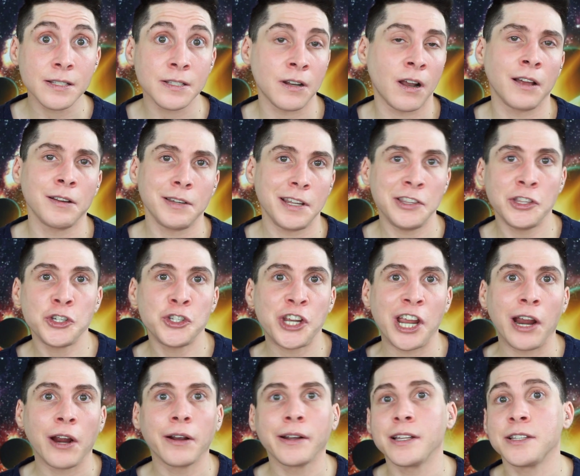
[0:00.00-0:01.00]
it's not in the
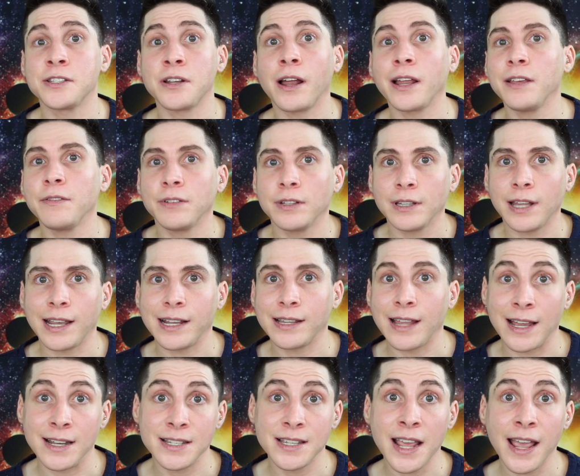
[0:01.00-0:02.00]
chair, and it's not even
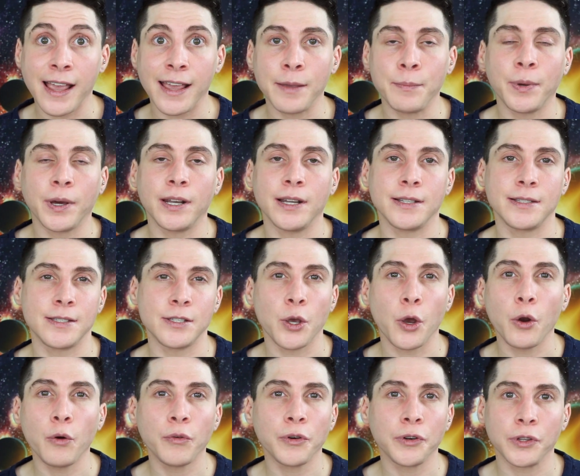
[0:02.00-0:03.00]
like that day, but it's
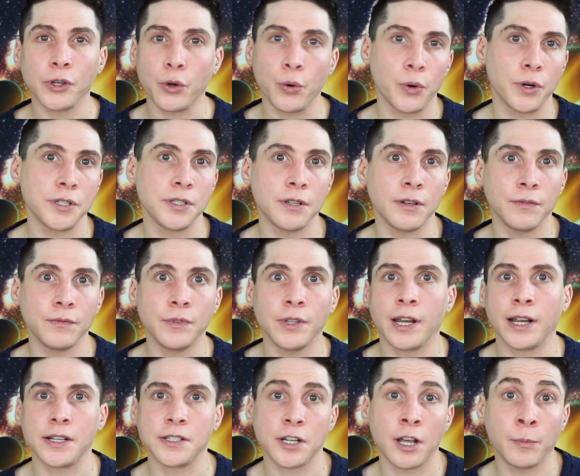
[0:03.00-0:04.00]
over the course of the
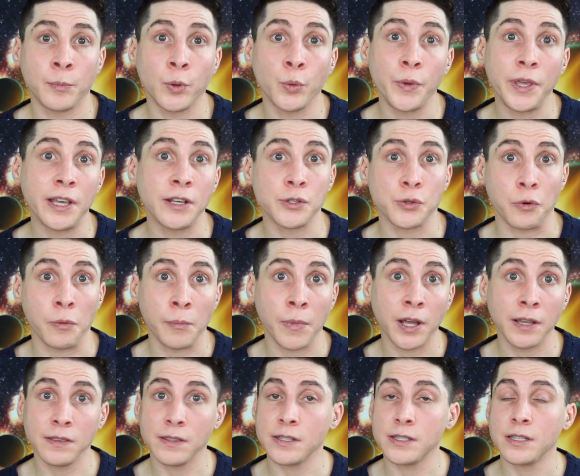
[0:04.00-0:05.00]
next couple weeks or
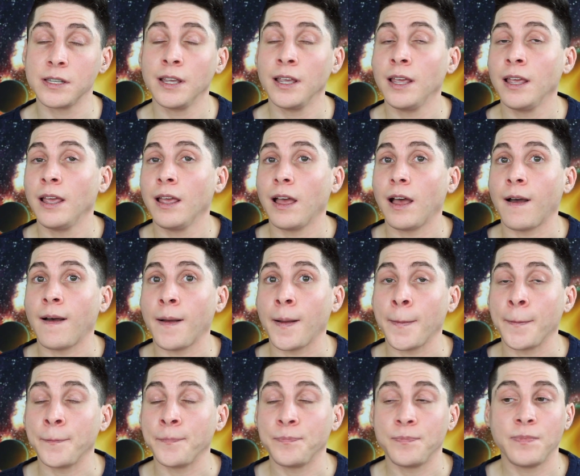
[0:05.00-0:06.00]
months.
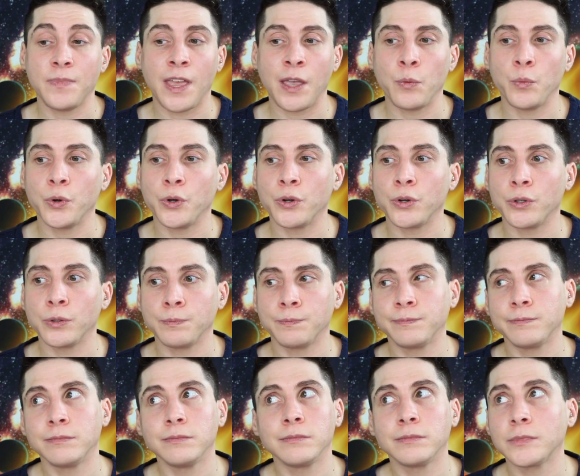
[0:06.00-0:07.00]
They will
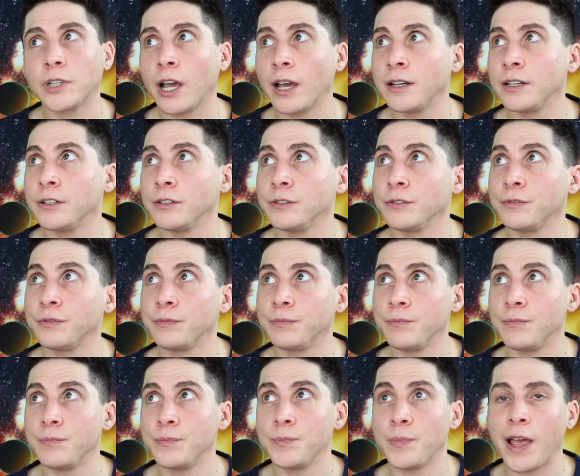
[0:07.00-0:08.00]
kind of
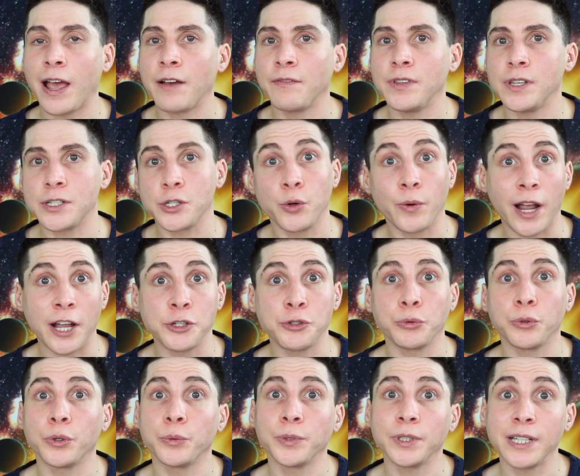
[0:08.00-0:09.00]
have this
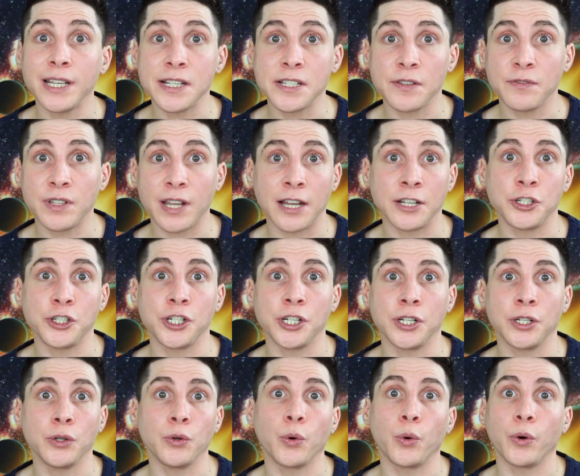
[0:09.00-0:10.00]
gradual release of
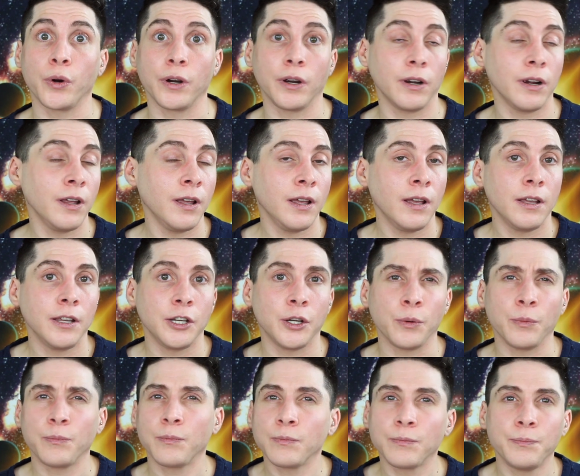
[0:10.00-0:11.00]
tension, or, you
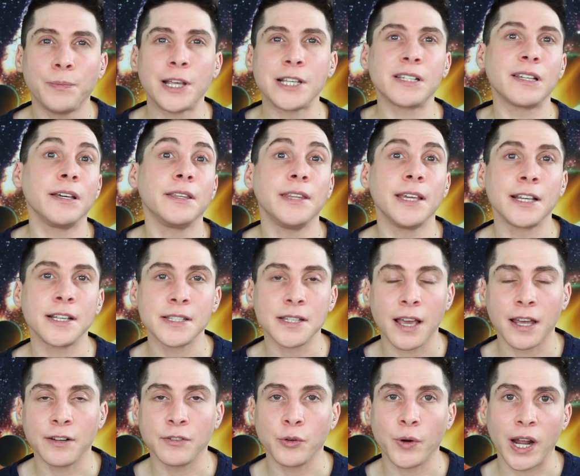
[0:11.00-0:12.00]
know, basically things
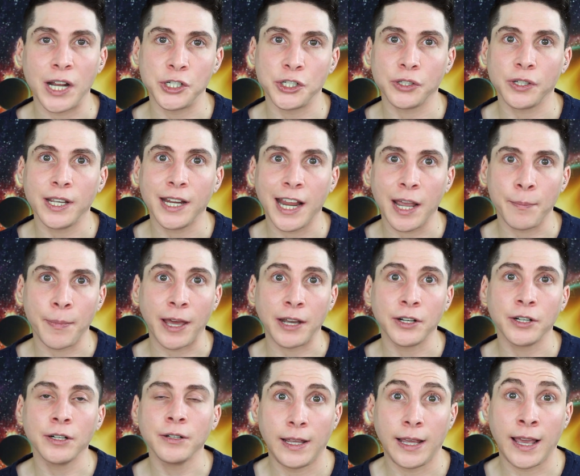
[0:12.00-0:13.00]
kind of gradually get
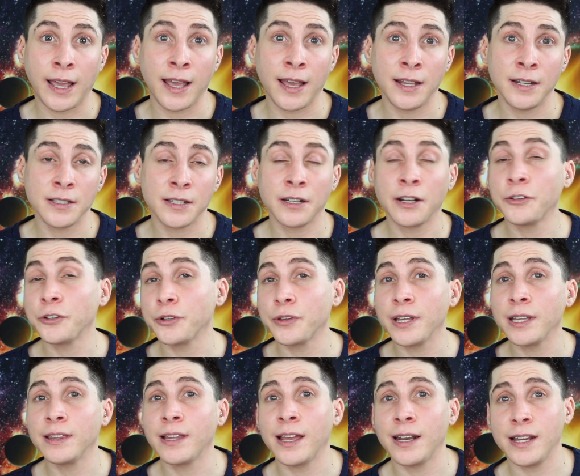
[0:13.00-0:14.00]
better. And another
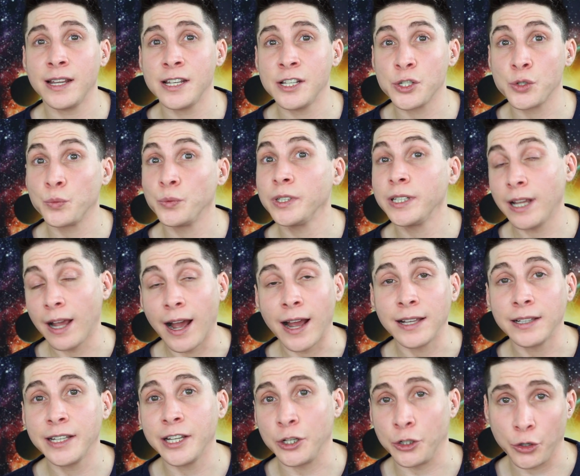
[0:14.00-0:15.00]
thing that is really
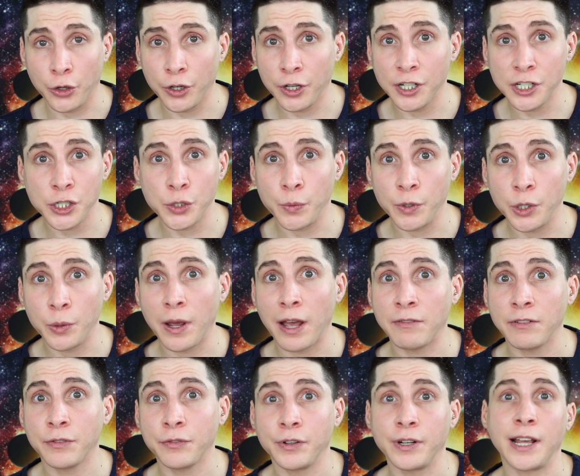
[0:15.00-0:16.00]
highly encouraged when you
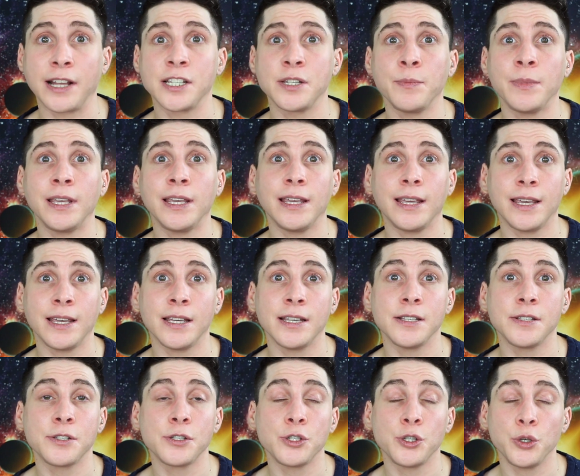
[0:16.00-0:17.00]
have a frenectomy
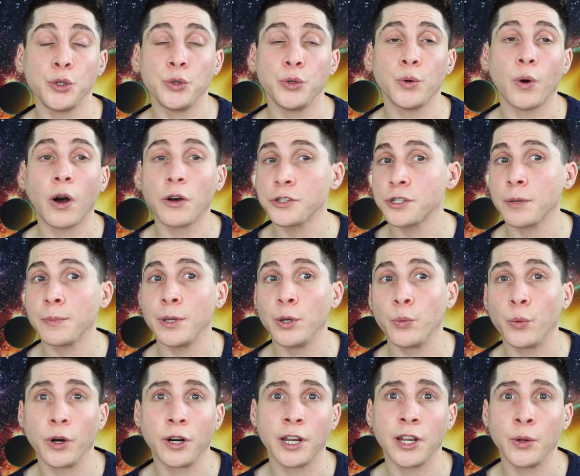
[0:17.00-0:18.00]
is to also be
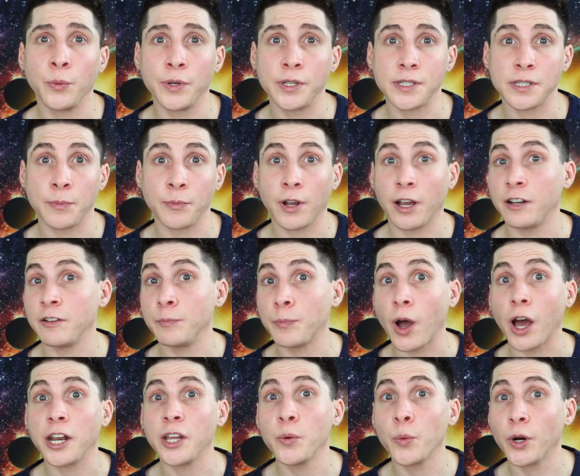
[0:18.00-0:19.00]
working with some kind of
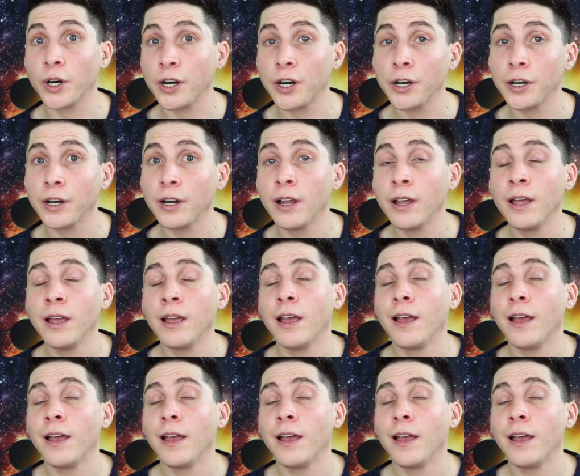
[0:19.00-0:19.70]
body worker,